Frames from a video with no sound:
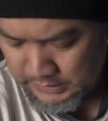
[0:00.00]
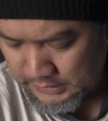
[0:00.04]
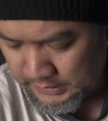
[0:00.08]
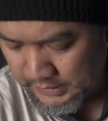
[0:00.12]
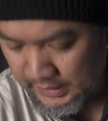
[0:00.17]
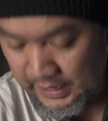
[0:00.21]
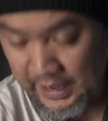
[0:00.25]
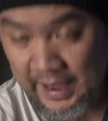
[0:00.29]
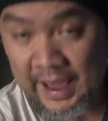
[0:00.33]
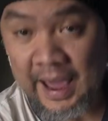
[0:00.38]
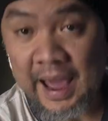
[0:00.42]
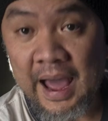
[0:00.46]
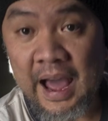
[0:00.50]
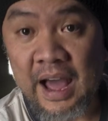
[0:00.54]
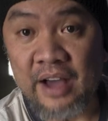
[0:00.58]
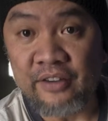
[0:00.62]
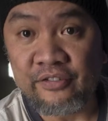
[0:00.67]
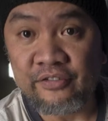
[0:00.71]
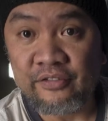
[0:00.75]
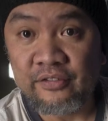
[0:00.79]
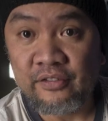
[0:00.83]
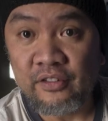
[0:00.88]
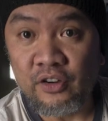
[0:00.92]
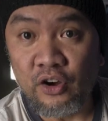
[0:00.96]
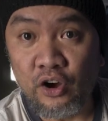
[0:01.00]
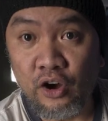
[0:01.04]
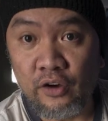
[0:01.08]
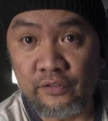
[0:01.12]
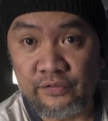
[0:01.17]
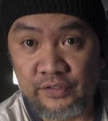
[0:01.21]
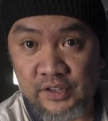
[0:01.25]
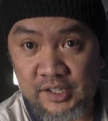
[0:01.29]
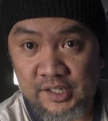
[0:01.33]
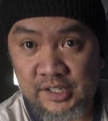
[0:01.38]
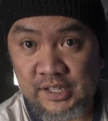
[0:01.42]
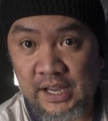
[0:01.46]
half
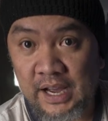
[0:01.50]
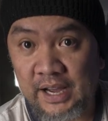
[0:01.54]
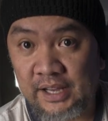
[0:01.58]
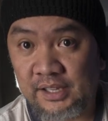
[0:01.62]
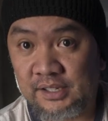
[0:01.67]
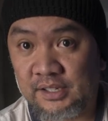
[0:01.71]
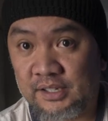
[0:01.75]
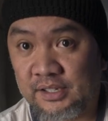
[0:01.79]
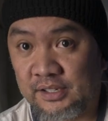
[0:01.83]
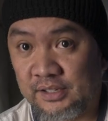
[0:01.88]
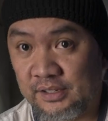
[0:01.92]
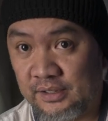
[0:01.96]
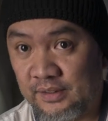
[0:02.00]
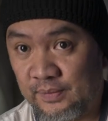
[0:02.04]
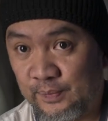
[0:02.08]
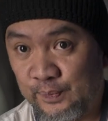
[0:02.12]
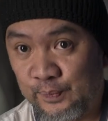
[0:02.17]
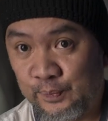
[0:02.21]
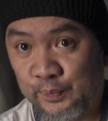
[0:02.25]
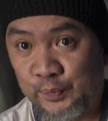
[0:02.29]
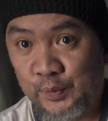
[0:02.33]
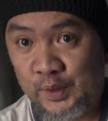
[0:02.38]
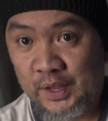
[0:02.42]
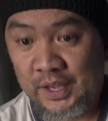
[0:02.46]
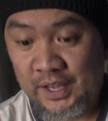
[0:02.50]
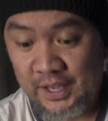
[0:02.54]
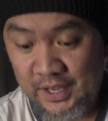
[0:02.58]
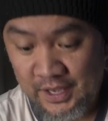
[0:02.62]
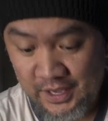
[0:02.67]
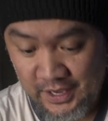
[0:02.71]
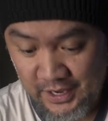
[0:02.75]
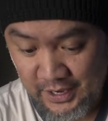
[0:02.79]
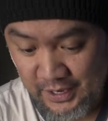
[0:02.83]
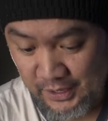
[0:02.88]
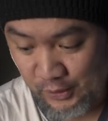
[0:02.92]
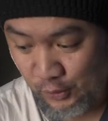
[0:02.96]
of the size.
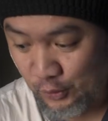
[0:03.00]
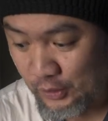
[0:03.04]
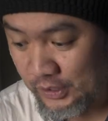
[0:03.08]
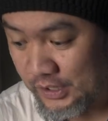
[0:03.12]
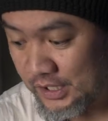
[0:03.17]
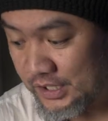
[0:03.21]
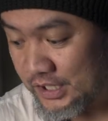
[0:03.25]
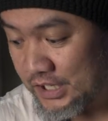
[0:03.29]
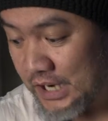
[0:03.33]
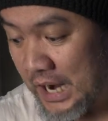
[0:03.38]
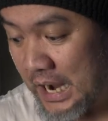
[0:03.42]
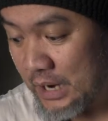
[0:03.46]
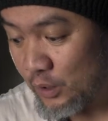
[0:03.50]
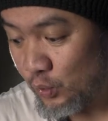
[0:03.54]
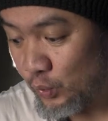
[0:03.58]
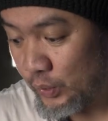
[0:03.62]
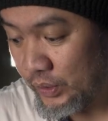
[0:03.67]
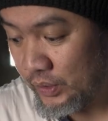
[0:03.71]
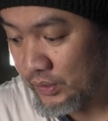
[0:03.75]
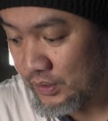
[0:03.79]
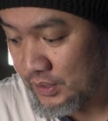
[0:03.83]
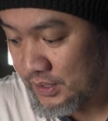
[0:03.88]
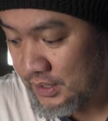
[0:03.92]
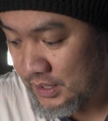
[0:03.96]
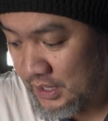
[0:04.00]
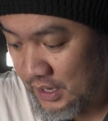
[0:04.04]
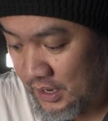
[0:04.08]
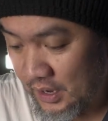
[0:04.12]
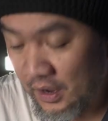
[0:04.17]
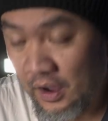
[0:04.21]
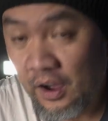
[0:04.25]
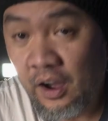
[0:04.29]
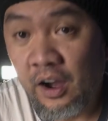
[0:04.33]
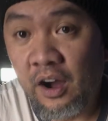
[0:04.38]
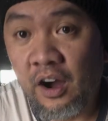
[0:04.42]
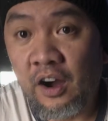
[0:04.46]
And look at the jog wheels
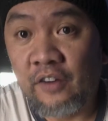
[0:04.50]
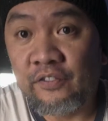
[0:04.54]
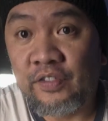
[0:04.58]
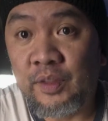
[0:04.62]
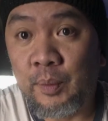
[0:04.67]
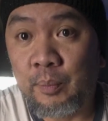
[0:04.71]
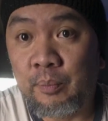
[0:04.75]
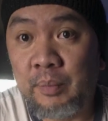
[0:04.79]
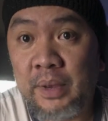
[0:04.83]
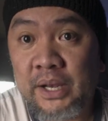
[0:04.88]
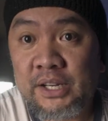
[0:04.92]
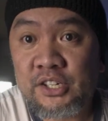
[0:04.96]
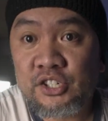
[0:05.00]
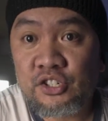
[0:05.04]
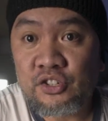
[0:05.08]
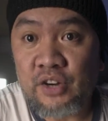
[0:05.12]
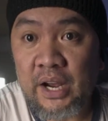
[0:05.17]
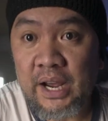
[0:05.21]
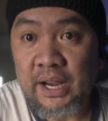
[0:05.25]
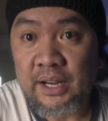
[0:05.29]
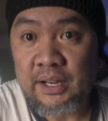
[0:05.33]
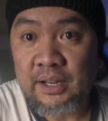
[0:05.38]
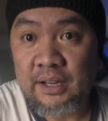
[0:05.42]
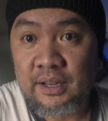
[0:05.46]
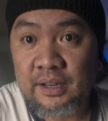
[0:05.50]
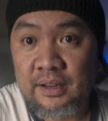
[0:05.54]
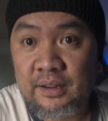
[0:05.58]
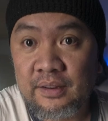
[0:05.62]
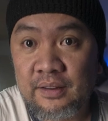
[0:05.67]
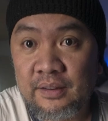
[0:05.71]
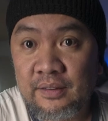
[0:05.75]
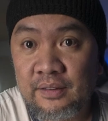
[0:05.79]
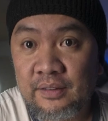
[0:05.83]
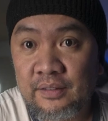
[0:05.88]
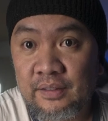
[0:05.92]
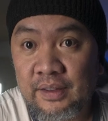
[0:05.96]
of the Mixtrack
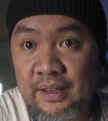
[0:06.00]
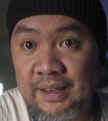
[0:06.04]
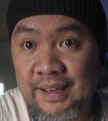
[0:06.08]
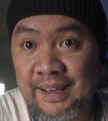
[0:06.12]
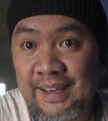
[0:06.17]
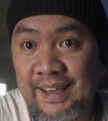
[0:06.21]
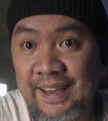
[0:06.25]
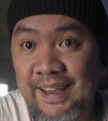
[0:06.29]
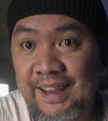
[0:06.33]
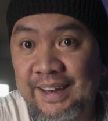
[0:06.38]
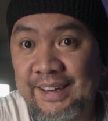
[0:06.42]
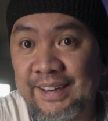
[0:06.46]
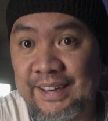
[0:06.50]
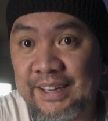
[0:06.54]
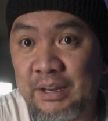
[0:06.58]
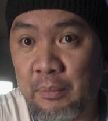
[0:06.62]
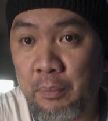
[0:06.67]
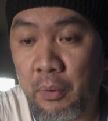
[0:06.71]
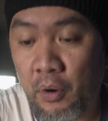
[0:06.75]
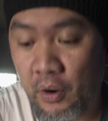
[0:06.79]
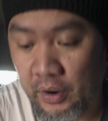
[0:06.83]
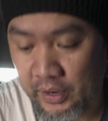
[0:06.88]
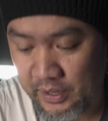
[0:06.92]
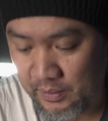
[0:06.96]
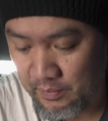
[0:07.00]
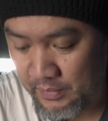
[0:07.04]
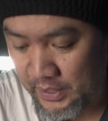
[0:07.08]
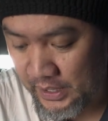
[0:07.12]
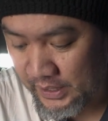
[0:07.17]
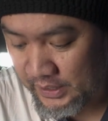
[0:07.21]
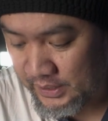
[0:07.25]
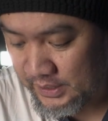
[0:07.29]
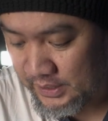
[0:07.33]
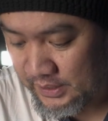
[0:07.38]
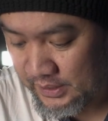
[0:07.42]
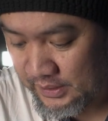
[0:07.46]
and the party
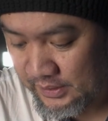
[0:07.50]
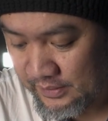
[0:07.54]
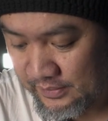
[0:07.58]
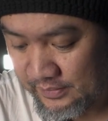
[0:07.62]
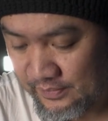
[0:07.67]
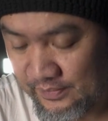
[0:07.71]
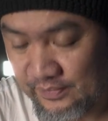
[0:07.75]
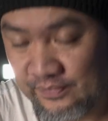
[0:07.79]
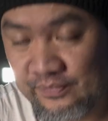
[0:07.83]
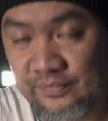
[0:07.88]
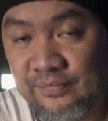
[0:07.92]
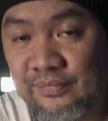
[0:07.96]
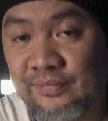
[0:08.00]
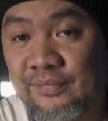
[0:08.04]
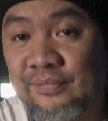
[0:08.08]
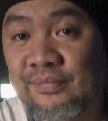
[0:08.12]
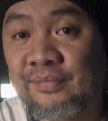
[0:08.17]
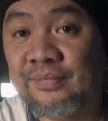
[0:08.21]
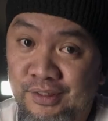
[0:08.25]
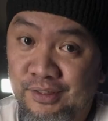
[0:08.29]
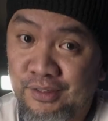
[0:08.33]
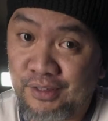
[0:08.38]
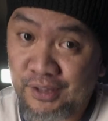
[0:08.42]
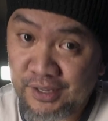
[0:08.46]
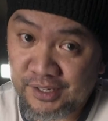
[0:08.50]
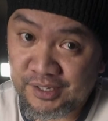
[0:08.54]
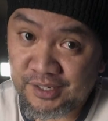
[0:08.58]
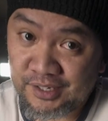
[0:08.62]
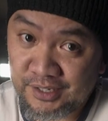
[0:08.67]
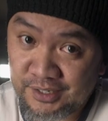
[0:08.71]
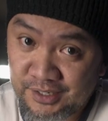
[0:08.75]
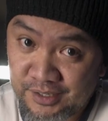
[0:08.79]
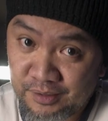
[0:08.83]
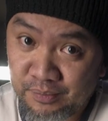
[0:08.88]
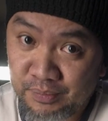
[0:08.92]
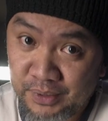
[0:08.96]
mix. This
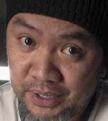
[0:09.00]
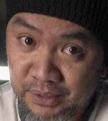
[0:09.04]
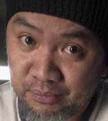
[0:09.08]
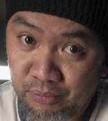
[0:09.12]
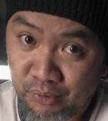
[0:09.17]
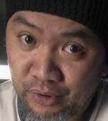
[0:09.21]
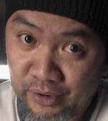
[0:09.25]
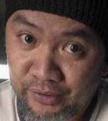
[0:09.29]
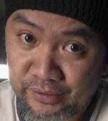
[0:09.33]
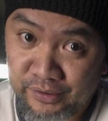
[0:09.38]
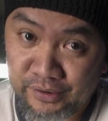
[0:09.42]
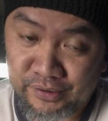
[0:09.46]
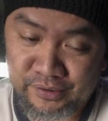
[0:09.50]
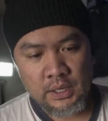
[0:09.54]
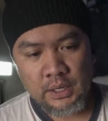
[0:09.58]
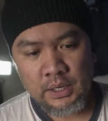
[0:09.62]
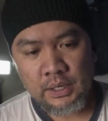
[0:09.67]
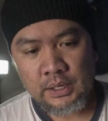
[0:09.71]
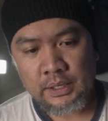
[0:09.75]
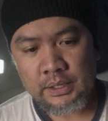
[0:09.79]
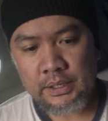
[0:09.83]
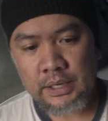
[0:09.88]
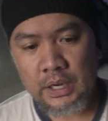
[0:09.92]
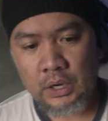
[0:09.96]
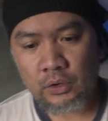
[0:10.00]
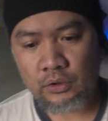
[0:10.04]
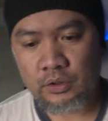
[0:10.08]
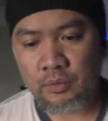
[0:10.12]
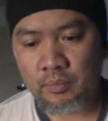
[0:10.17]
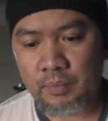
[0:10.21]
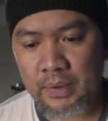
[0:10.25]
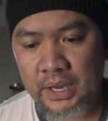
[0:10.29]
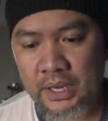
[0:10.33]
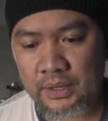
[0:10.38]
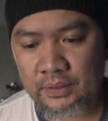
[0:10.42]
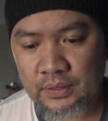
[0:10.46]
is the big brother. Now the
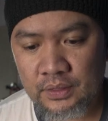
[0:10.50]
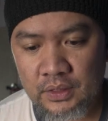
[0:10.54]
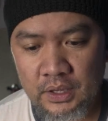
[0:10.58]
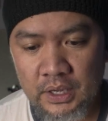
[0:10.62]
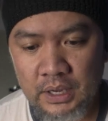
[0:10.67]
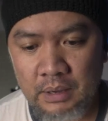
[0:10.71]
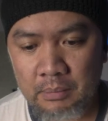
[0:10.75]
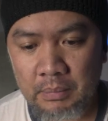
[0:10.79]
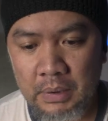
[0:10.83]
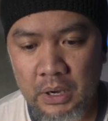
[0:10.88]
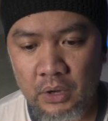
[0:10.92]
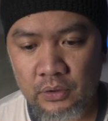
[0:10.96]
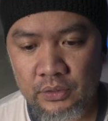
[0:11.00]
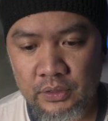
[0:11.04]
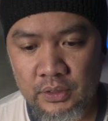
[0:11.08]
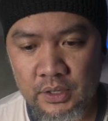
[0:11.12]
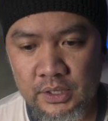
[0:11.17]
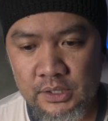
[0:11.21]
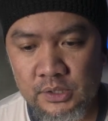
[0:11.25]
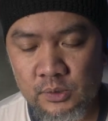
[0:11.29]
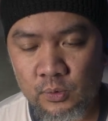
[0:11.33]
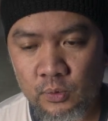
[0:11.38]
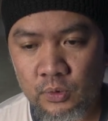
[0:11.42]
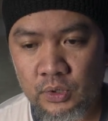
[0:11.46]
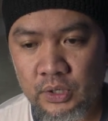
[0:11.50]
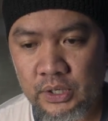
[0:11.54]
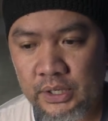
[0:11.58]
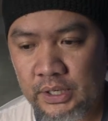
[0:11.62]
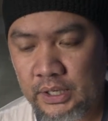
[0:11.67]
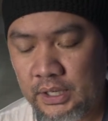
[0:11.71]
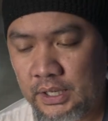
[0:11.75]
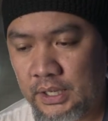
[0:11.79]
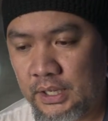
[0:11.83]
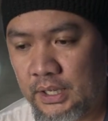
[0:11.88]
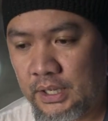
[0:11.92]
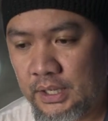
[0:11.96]
main thing about this
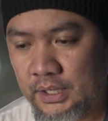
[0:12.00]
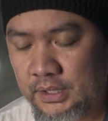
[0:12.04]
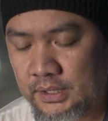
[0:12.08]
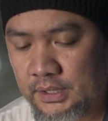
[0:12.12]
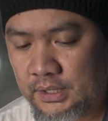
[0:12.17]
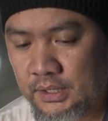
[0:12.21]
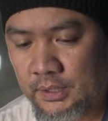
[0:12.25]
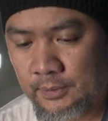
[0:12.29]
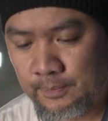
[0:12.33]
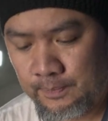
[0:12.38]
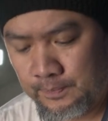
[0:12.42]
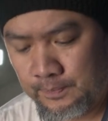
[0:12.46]
one is